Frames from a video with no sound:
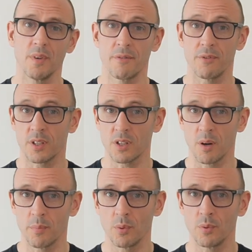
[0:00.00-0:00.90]
if for
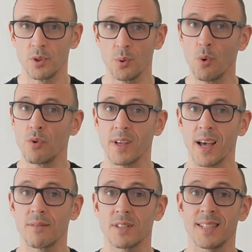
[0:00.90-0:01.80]
example you already
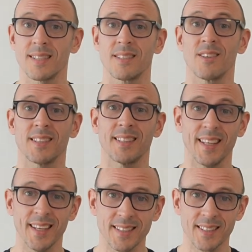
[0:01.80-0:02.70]
have a sensitised
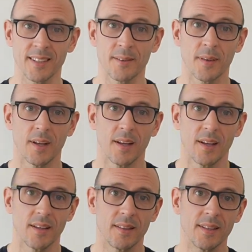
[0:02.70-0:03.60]
disc,
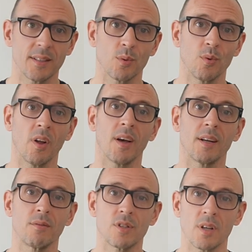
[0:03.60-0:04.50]
this will
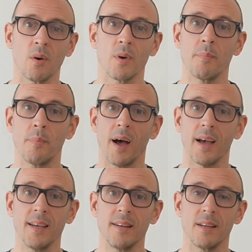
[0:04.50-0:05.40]
likely result in
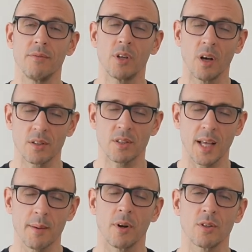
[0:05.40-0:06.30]
pain if you can't
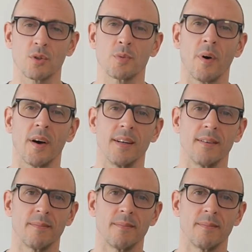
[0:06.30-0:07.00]
stabilise your spine.